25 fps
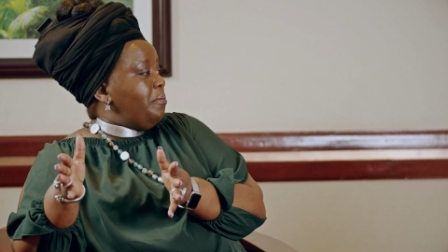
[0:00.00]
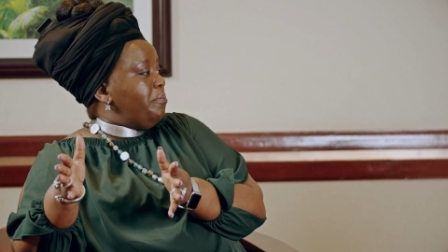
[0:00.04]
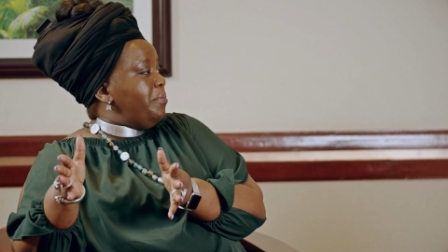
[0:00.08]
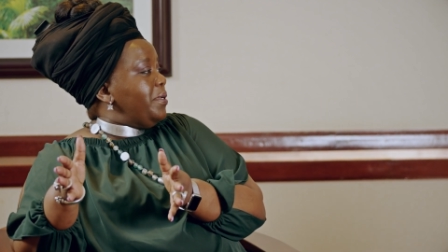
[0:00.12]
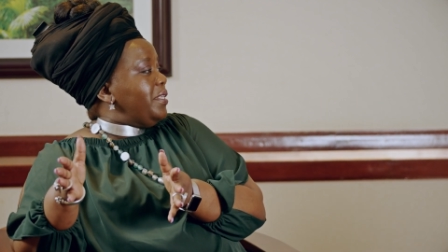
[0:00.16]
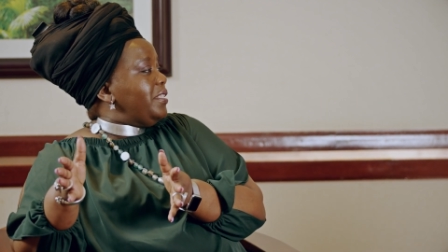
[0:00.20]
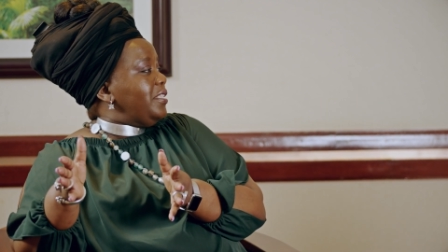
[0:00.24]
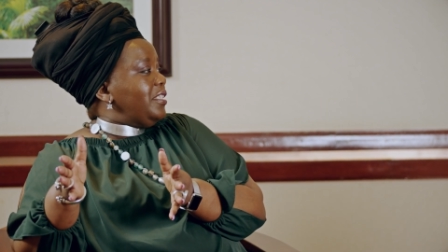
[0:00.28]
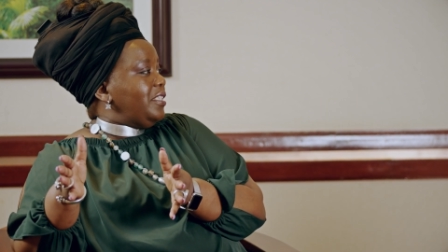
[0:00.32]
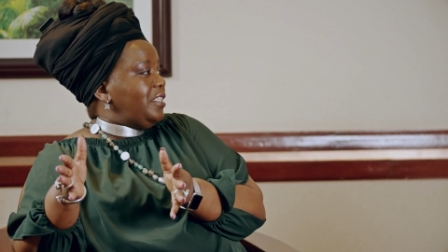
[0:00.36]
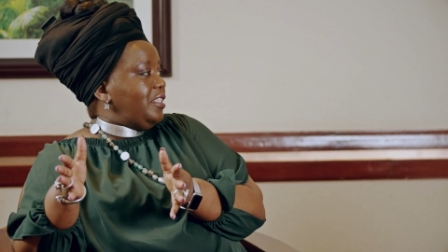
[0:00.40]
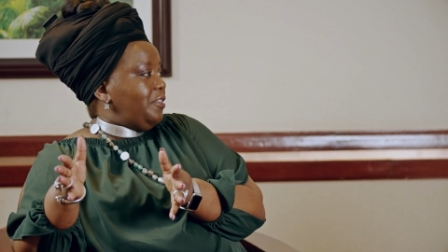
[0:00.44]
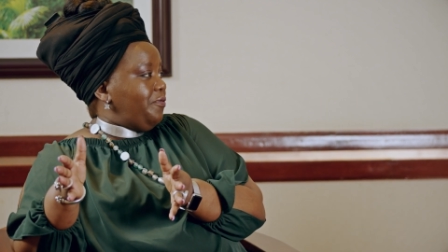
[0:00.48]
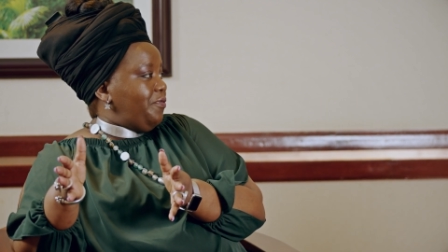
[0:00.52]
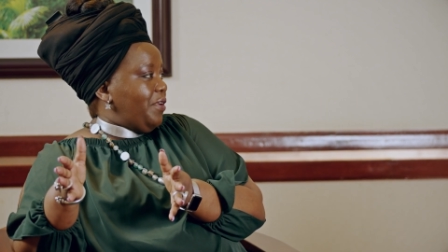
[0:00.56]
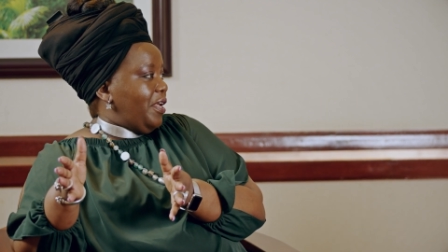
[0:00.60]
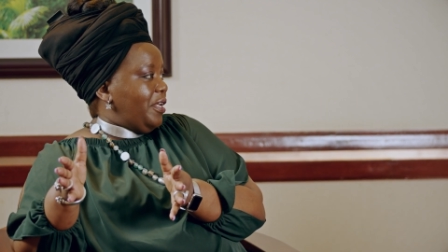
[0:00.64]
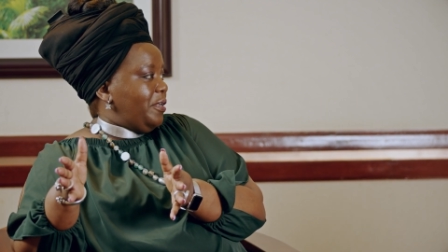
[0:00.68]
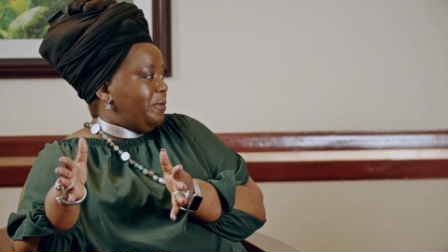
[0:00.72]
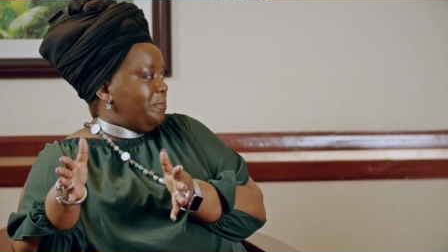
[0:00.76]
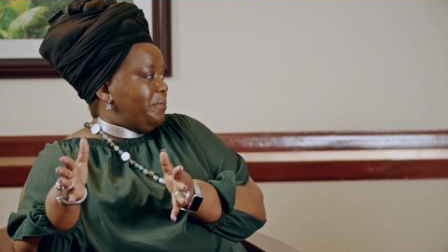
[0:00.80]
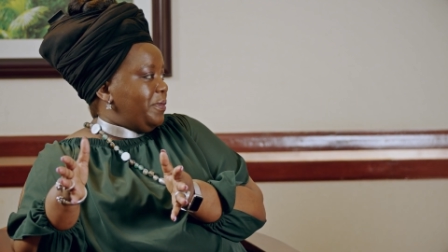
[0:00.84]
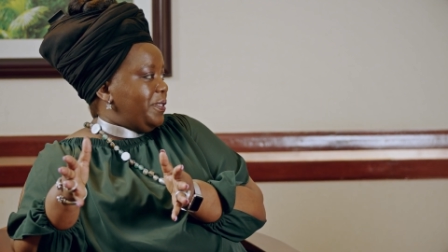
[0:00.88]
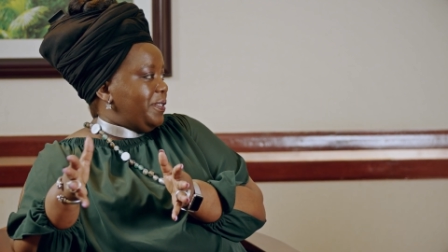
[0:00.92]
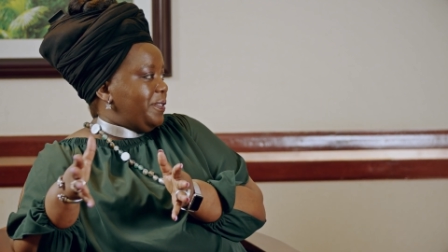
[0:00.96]
business
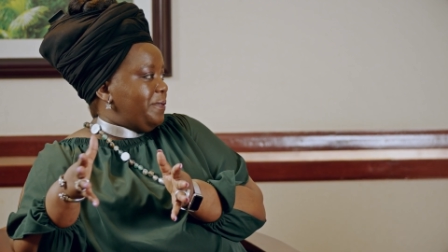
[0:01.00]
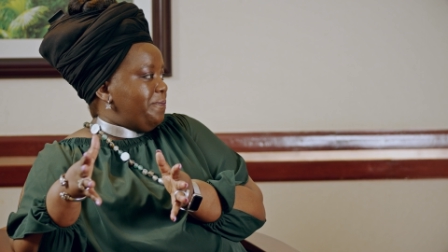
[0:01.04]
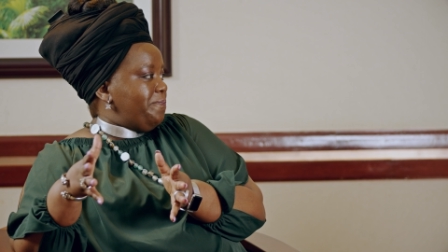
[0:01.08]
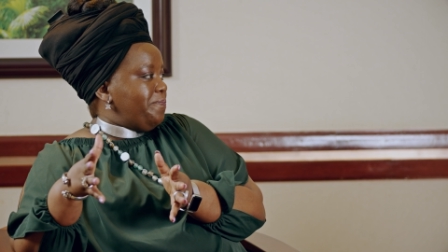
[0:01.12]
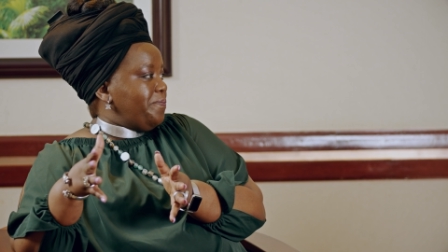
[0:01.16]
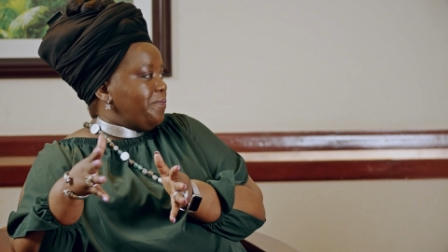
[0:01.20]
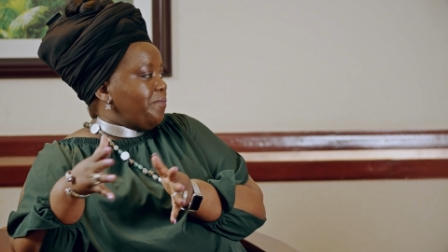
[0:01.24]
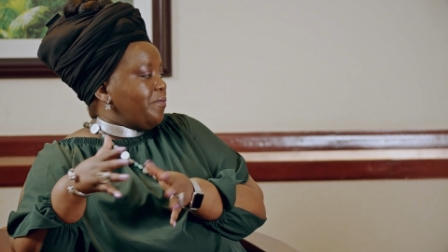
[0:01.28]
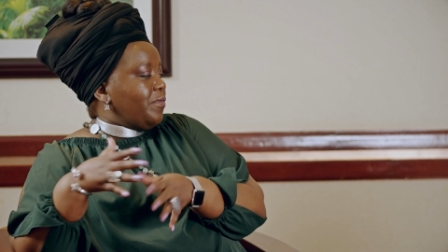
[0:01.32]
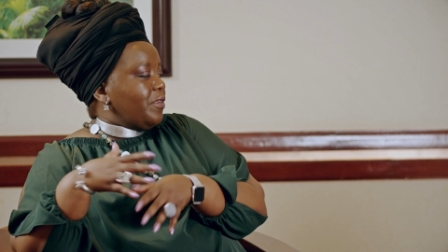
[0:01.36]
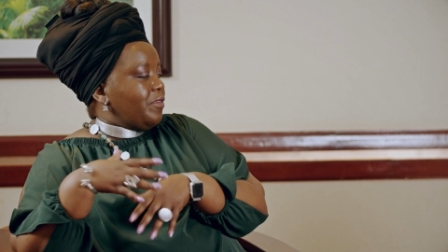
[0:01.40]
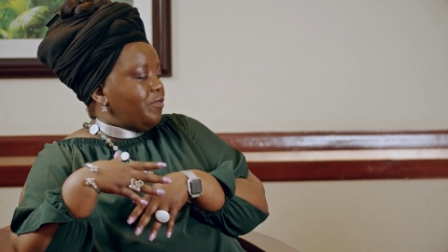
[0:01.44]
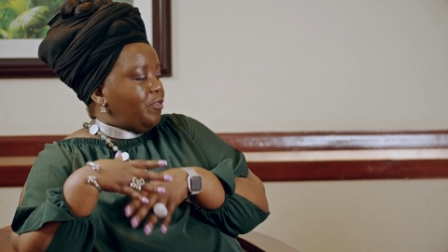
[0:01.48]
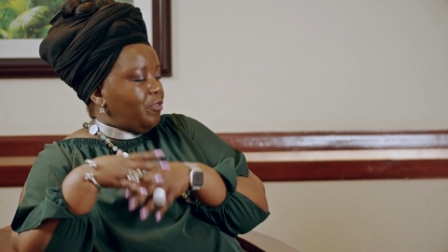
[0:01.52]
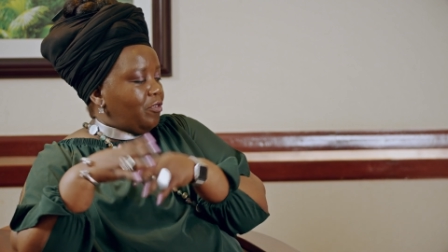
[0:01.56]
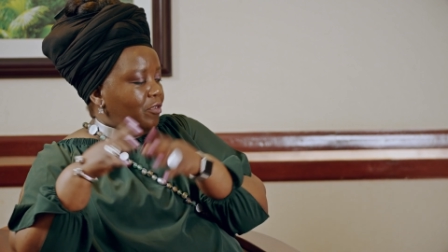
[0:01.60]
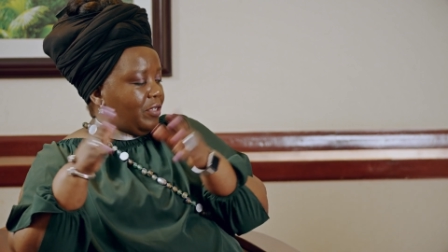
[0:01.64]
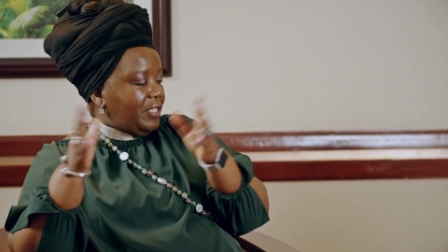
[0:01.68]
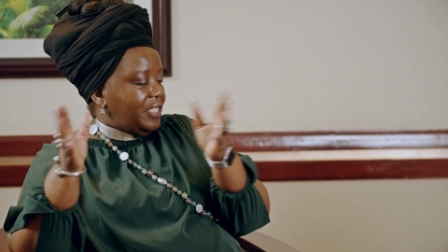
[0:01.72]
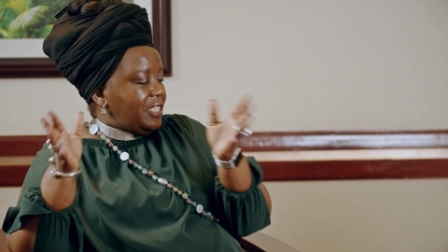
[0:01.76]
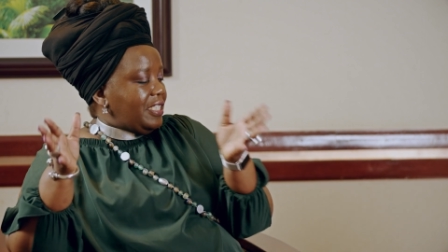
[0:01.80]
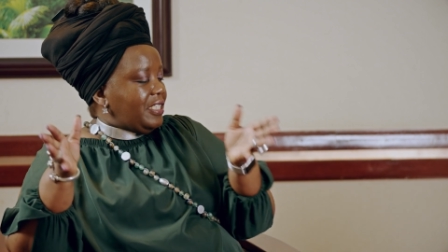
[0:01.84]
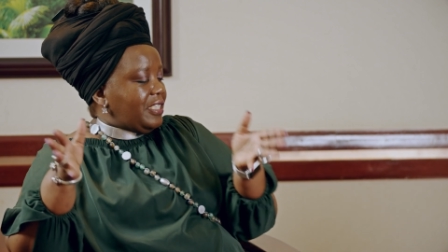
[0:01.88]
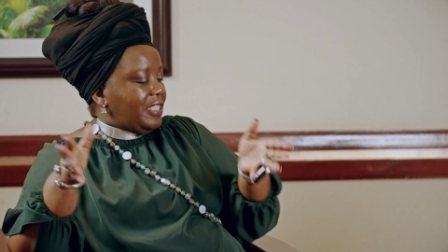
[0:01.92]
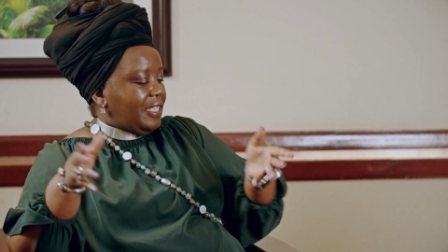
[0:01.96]
development
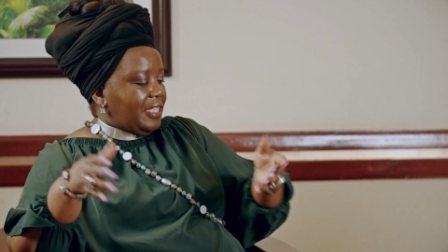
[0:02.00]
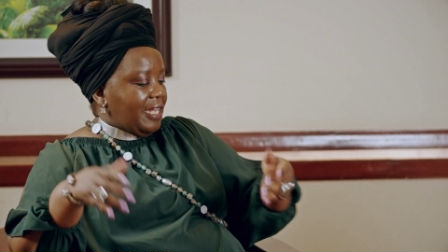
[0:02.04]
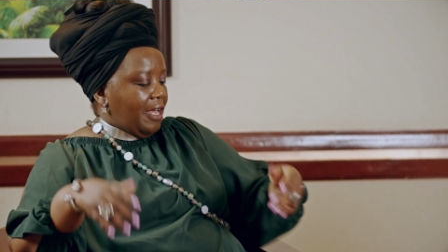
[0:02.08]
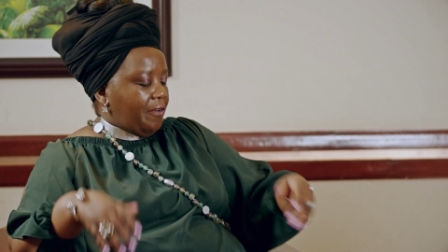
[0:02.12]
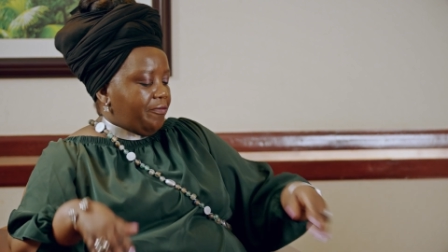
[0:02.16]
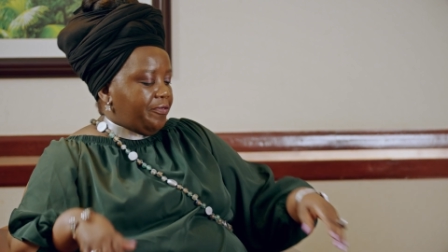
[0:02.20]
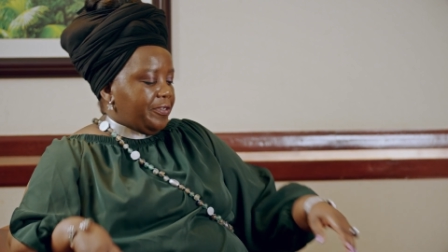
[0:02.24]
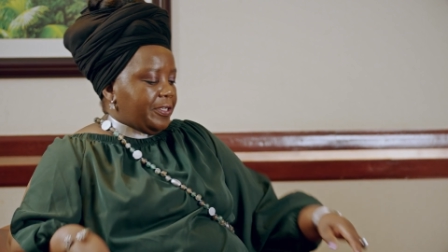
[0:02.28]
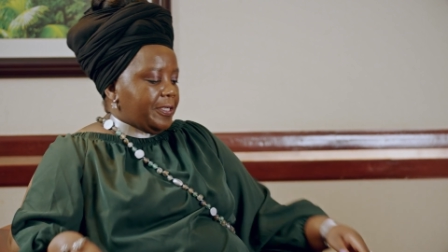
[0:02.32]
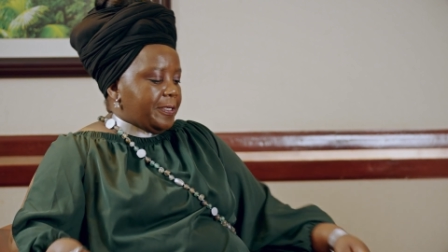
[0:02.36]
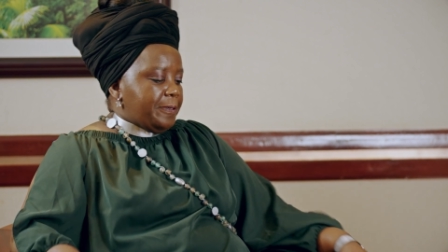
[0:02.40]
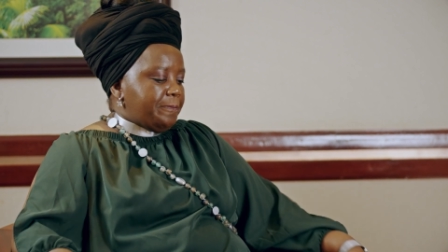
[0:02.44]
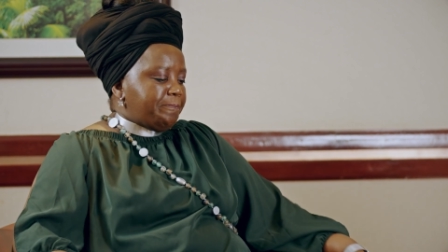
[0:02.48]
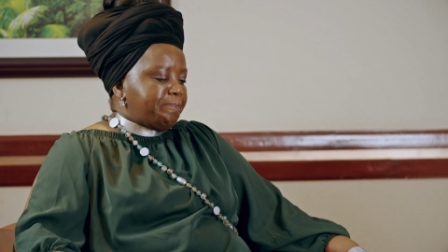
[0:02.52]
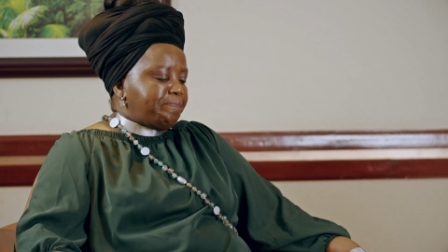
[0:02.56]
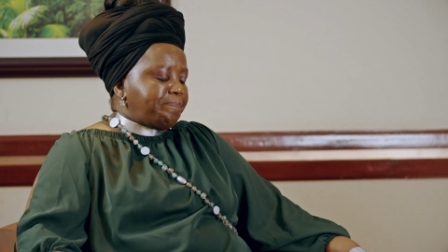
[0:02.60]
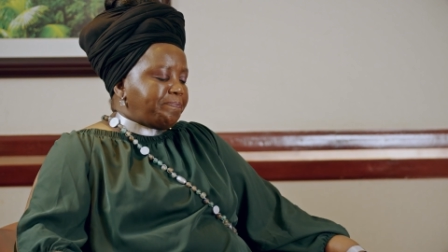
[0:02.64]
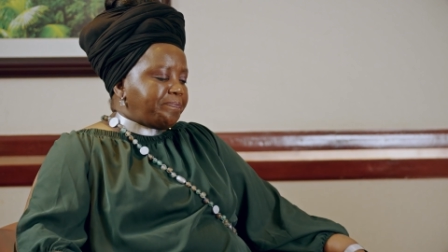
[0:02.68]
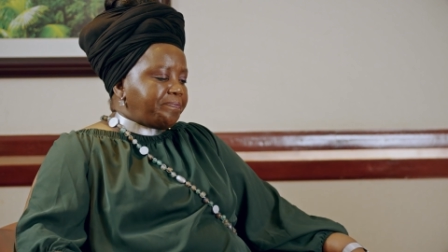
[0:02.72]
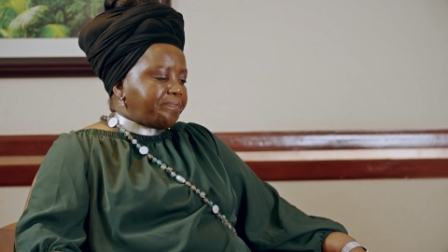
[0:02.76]
for Eastern Africa